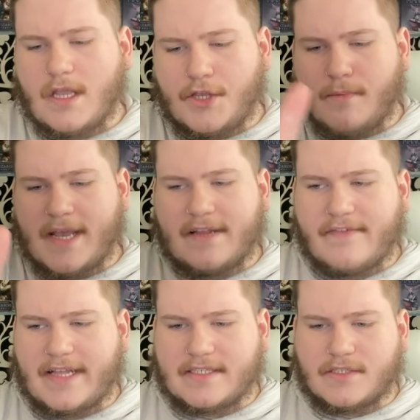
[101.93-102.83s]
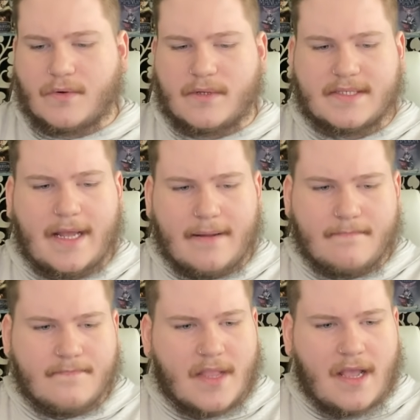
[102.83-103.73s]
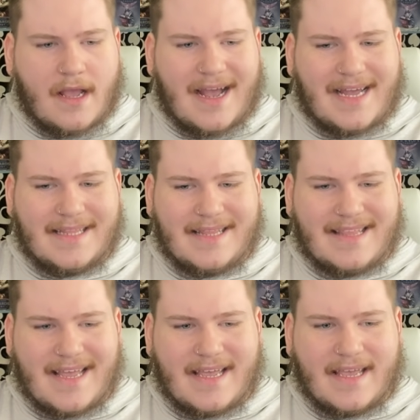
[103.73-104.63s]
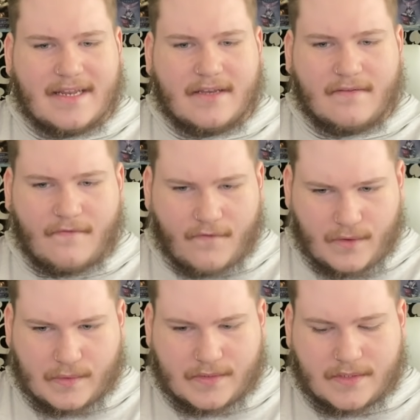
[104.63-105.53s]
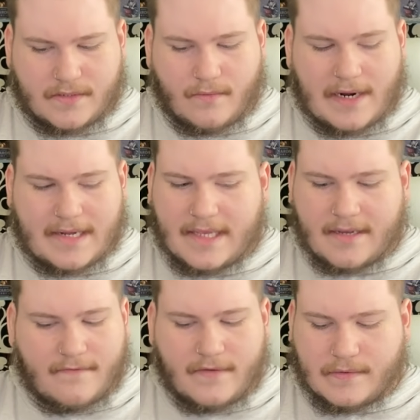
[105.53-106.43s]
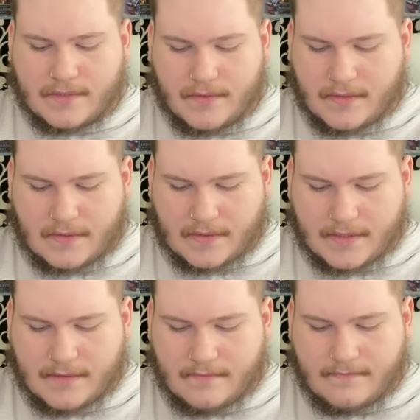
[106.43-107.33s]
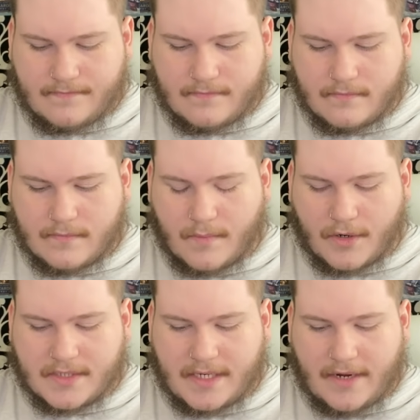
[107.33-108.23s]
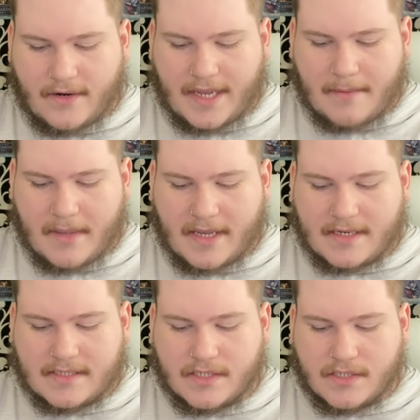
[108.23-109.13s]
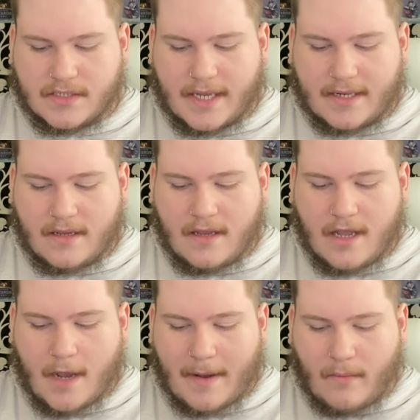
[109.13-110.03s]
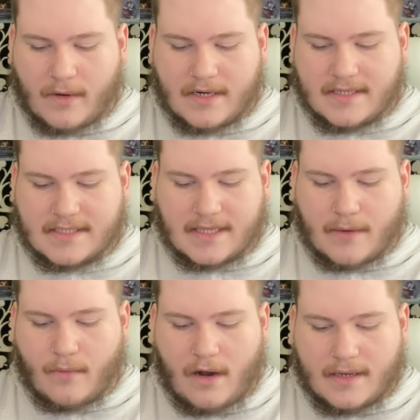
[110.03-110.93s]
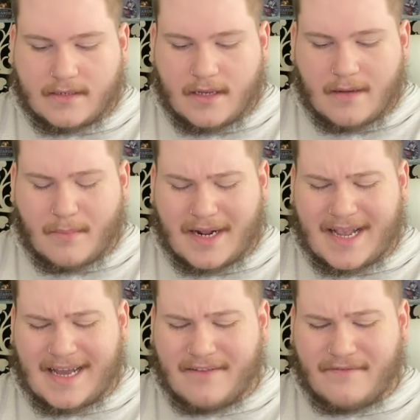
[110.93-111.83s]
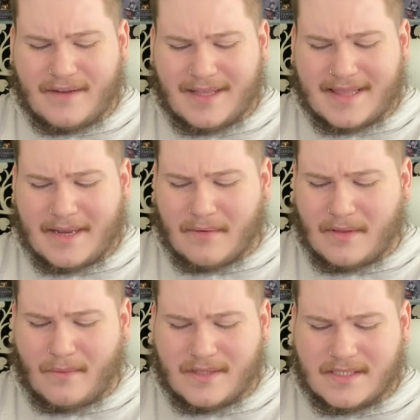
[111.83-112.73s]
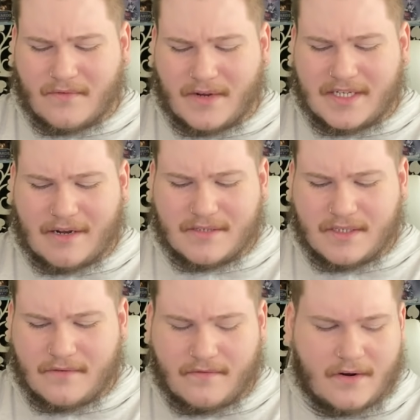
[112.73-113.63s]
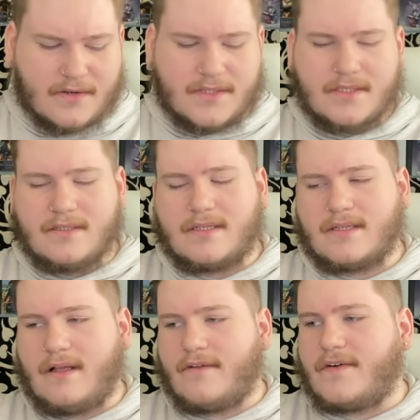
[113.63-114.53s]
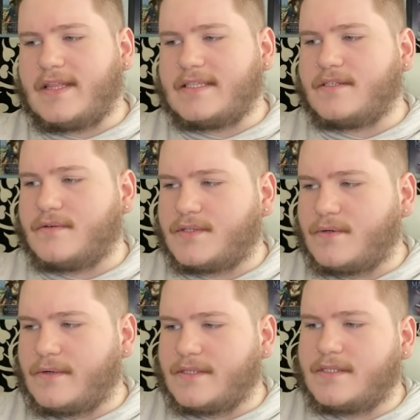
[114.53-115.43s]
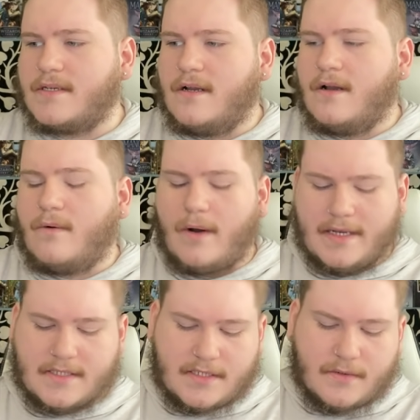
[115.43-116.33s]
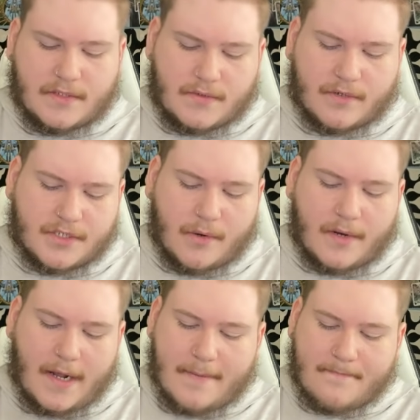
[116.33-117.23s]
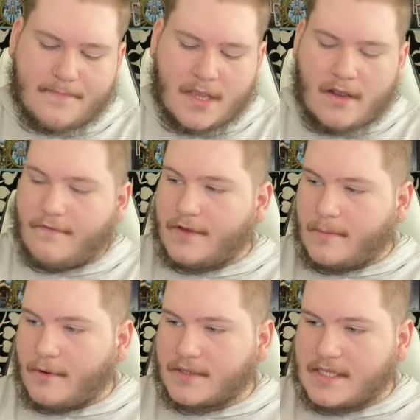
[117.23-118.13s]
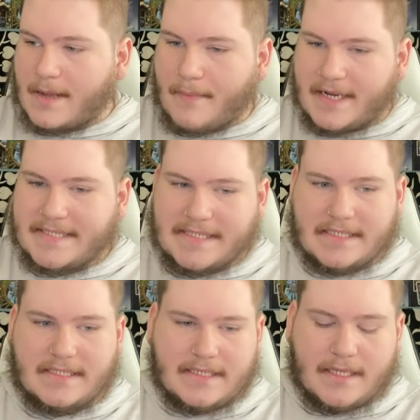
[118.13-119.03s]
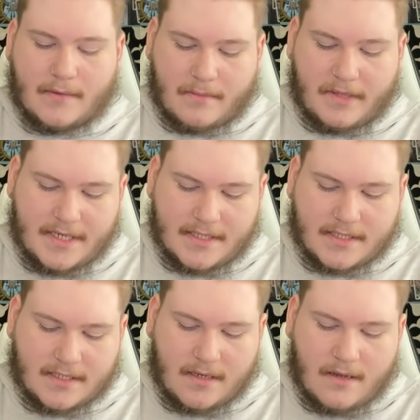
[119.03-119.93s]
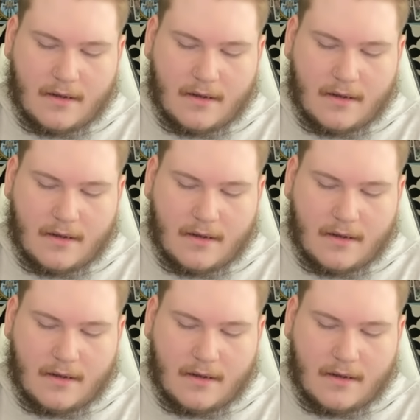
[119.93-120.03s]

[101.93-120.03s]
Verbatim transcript: You make advances towards them, and then they get confused. Why are they confused? Two of Swords. Person here can't make a decision yet about what it is that they want, but I kind of feel like they were the ones to reach out to you first. Let's clarify that Two of Swords. Why is the Two of Swords showing up for the person that Pisces is dealing with, please?